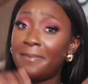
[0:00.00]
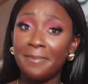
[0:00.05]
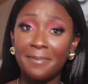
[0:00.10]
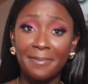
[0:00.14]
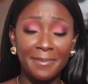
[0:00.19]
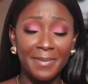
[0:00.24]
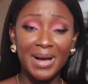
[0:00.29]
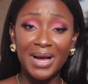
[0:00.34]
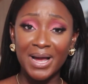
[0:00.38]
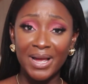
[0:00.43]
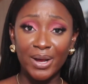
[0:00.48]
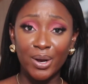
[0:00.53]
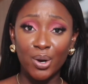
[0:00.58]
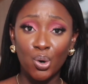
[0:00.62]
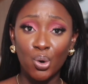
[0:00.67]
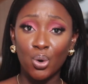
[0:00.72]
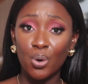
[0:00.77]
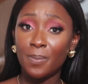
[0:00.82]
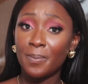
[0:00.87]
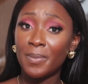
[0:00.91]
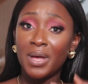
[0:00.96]
My
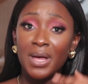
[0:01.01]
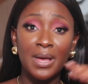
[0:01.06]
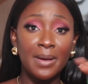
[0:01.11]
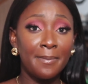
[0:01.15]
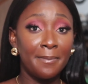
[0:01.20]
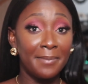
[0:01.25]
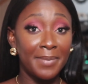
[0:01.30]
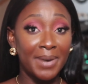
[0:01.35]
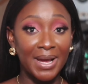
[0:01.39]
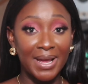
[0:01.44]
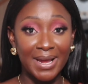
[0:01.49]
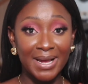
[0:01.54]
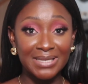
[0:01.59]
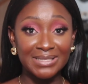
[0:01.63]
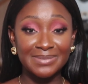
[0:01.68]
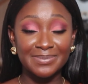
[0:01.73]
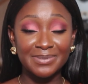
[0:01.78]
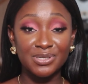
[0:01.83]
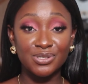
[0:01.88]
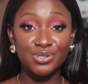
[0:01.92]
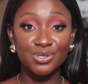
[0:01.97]
home, my
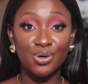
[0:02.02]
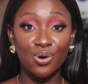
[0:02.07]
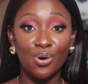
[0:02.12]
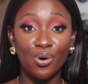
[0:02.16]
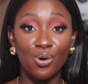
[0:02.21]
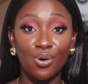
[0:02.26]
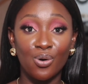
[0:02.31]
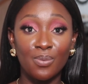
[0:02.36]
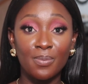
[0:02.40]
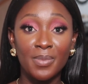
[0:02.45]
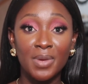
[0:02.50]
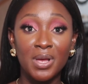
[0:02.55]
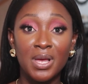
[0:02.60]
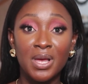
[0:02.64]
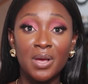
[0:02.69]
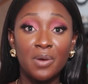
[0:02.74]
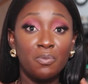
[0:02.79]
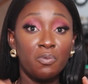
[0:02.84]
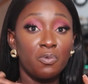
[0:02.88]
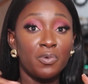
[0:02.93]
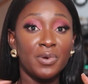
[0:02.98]
husband's home,
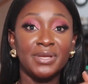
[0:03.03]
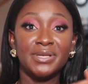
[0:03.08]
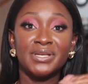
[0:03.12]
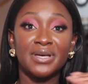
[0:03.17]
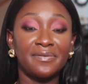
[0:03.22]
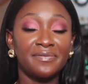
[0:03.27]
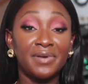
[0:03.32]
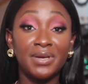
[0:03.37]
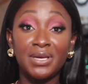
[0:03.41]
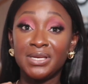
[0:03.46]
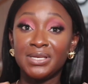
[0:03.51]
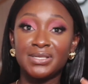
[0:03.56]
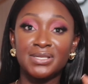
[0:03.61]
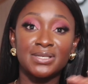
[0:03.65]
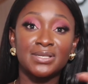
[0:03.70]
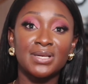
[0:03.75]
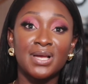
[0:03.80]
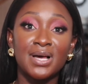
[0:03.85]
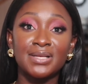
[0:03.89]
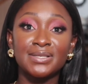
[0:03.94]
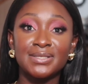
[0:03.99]
we definitely
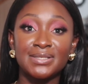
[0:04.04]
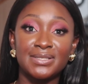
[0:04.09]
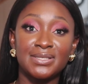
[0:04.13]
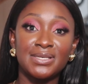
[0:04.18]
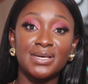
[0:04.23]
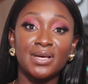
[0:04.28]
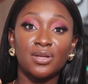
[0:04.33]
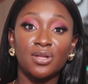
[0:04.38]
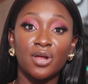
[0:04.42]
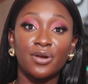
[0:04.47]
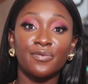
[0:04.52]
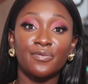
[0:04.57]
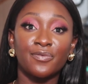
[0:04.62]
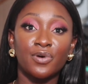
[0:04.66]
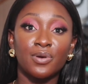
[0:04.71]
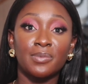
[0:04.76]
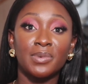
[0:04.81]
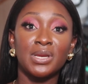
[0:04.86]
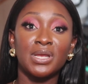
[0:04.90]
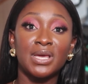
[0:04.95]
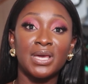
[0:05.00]
did not see a lot of
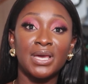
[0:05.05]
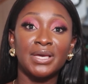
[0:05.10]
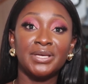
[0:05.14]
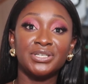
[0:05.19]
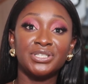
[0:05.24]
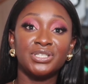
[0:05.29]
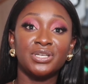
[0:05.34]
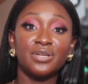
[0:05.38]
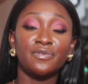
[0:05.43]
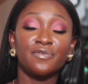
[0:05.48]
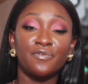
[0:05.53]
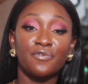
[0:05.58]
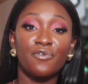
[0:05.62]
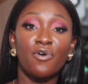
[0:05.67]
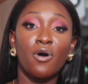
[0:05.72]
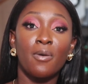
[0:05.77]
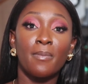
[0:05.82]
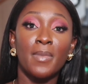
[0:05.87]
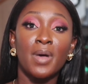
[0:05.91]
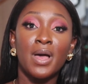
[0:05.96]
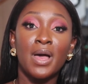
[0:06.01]
communication
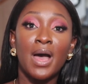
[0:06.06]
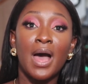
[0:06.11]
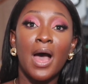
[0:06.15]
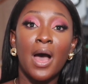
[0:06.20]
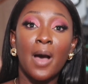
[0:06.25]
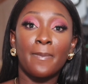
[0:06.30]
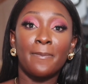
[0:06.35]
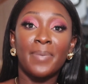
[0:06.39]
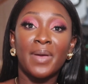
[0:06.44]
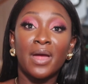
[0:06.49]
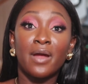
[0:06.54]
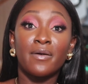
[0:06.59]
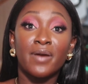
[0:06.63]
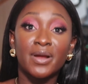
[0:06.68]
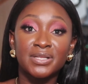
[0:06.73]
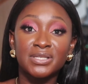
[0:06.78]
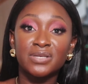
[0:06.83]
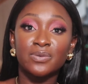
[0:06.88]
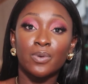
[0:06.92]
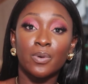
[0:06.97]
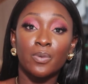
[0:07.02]
from our
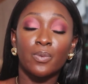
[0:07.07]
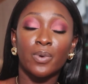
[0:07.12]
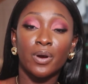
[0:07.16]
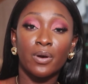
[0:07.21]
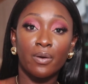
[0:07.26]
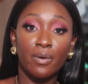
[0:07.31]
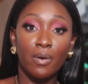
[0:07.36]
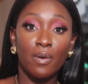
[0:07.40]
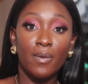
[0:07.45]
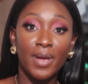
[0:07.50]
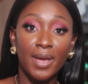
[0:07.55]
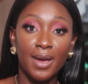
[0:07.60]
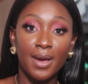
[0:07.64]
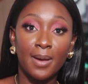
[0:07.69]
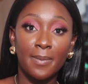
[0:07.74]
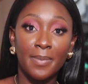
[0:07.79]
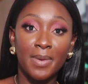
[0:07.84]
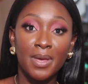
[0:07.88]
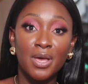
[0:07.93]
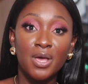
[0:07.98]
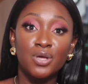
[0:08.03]
parents when we were growing
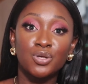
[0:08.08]
up.